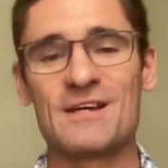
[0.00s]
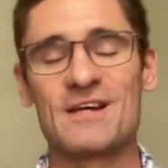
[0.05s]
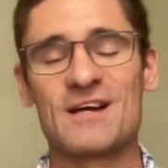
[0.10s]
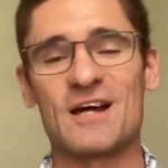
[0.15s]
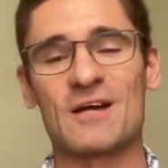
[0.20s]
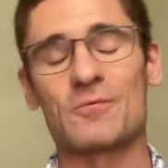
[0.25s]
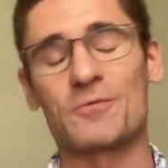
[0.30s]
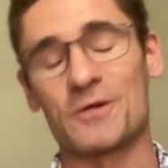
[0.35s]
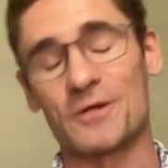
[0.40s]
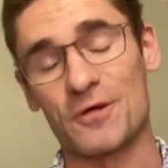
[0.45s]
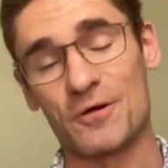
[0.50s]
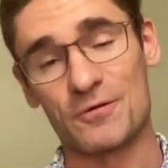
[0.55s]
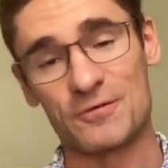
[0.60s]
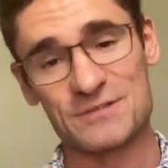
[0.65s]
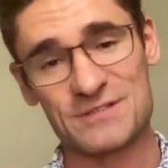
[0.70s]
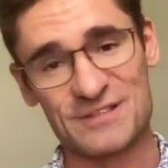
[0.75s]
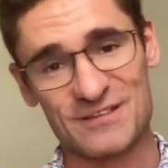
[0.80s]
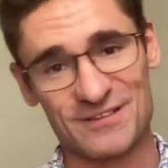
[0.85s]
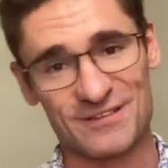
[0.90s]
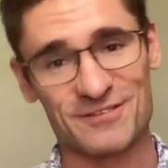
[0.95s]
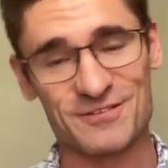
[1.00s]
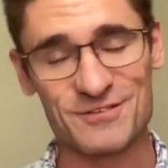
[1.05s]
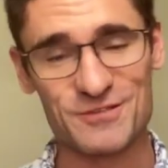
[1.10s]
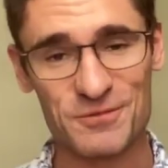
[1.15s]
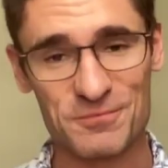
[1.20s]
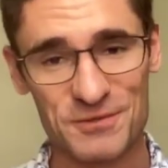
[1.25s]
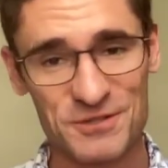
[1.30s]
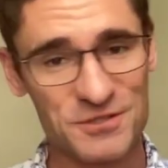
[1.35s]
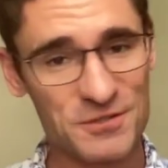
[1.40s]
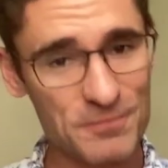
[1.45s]
I don't want to go into too
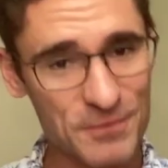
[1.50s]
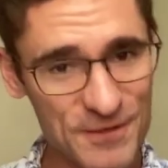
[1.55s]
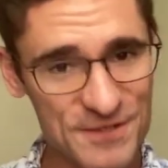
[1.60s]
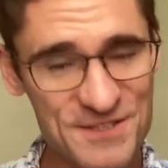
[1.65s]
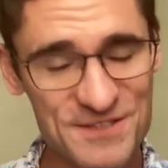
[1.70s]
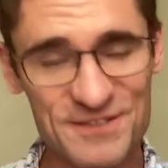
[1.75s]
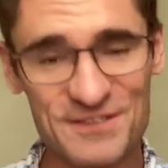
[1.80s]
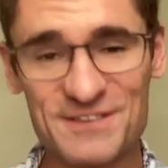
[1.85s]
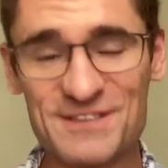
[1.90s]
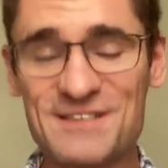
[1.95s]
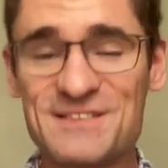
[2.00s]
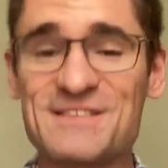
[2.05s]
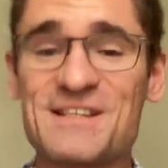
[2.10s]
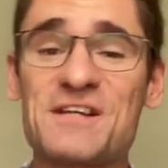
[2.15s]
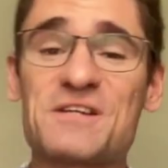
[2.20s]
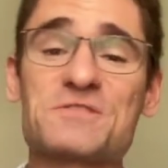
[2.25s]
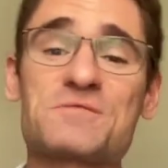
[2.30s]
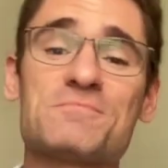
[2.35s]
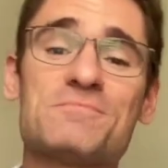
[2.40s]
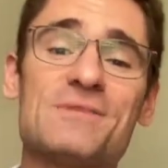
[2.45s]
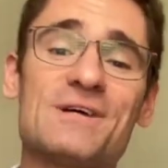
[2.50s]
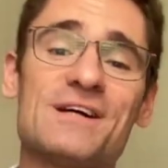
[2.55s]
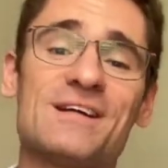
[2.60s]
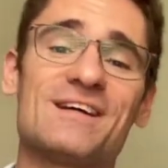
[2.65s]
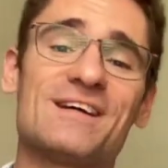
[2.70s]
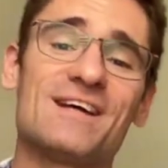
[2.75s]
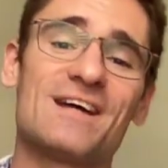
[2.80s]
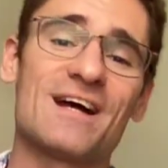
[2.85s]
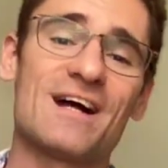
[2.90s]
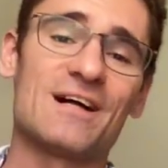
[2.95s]
much of the personal details, but
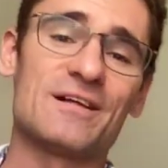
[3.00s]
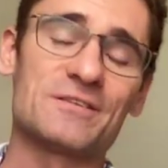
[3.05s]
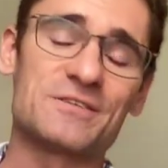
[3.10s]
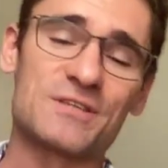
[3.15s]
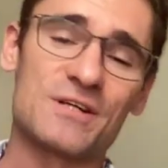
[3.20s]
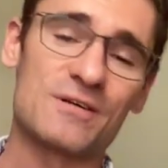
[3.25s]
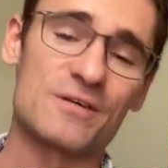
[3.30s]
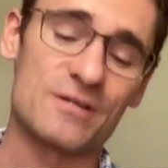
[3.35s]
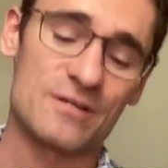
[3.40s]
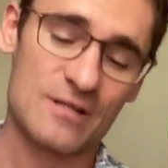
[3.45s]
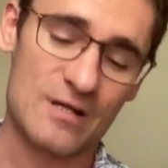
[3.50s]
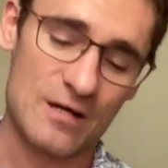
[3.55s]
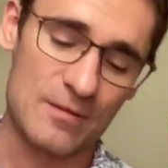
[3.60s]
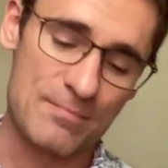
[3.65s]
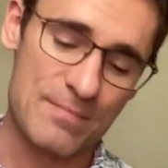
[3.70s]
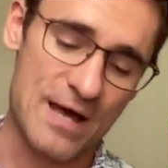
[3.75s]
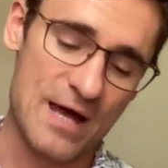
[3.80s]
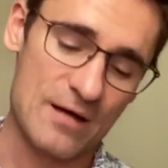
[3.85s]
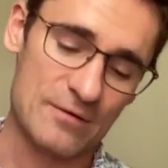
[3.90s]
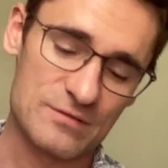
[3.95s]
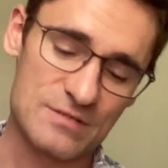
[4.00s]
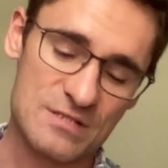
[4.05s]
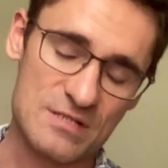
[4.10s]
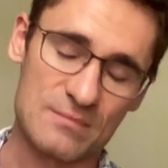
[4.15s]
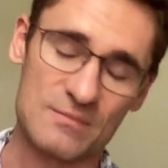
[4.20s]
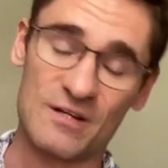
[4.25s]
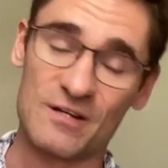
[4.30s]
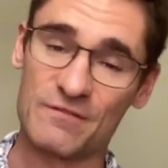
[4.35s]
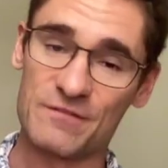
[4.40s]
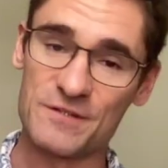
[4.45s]
I'll talk about
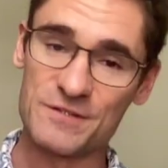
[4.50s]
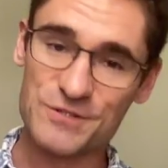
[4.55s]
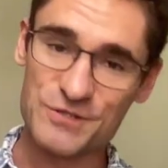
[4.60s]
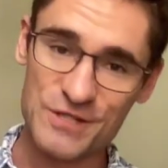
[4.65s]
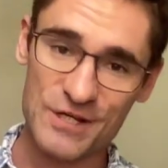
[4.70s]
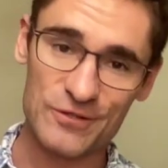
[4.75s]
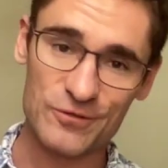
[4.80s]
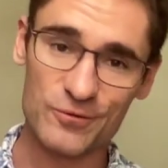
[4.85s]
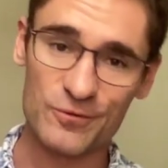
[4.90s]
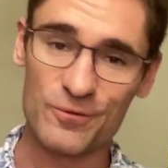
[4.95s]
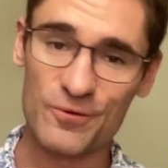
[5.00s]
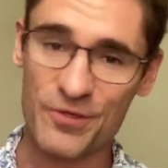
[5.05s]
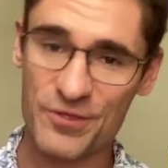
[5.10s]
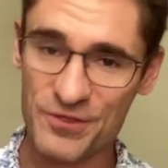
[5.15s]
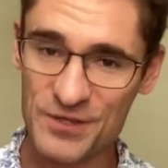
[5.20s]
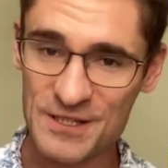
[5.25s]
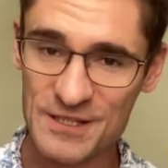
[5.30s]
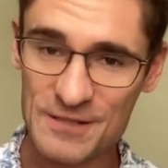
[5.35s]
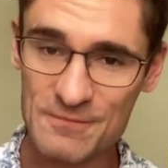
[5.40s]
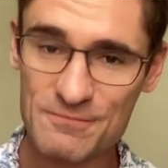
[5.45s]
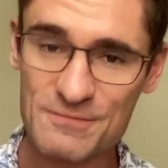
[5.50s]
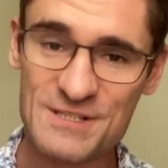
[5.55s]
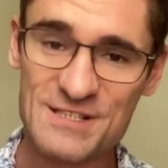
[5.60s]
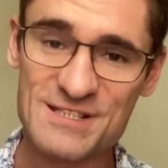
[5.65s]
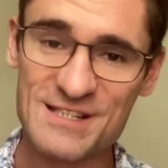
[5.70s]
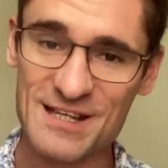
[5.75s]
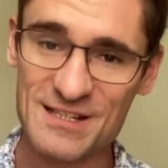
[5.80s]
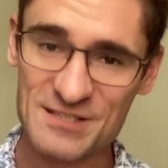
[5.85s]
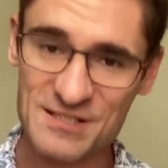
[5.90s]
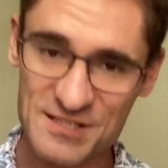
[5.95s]
some of the general themes
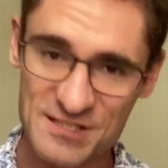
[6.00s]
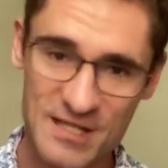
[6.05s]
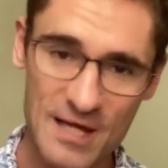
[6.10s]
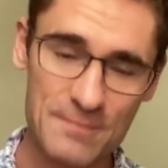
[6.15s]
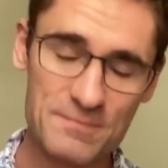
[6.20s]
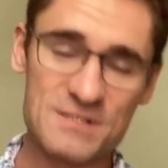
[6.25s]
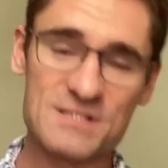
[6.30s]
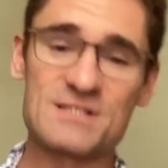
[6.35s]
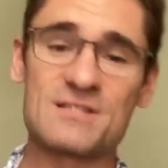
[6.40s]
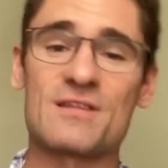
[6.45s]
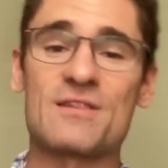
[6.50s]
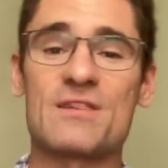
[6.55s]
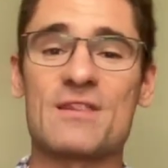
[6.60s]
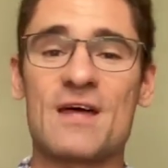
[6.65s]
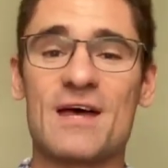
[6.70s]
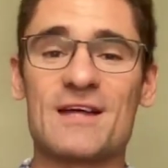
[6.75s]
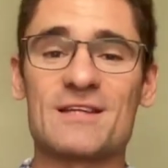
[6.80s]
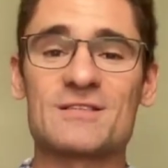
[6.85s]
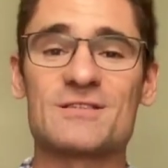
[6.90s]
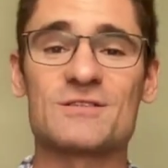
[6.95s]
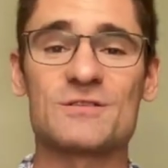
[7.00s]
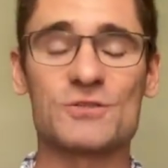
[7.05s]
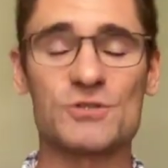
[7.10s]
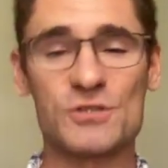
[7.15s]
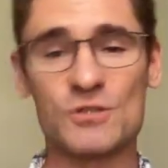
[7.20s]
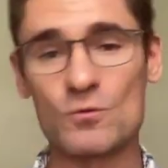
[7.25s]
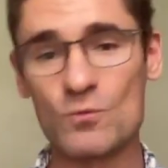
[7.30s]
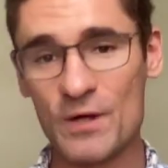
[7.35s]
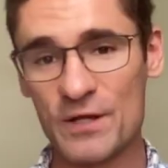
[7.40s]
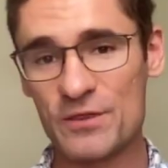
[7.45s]
and steps that
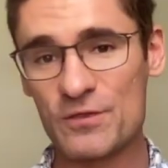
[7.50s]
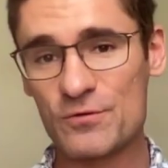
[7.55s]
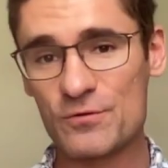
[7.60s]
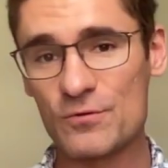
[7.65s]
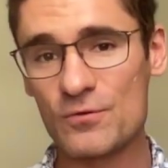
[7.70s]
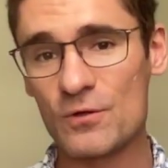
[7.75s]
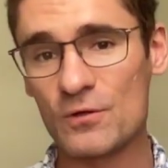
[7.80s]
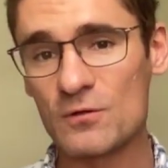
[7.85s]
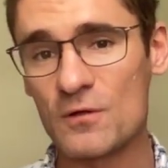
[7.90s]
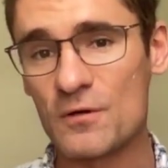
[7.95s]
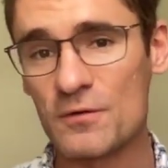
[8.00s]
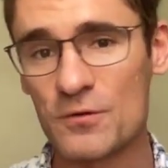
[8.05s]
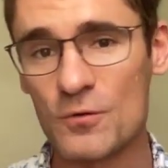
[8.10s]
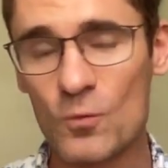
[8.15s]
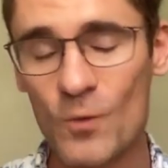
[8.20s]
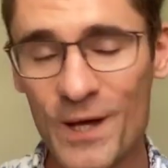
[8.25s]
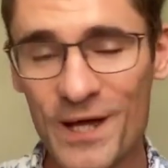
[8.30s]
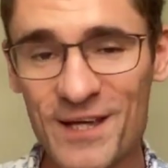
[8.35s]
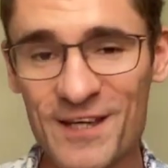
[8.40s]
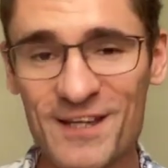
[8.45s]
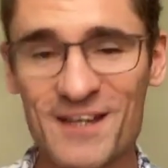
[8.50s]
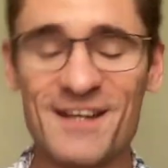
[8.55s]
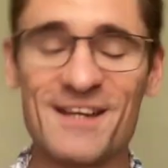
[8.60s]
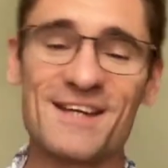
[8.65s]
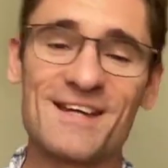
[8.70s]
she went through along the way,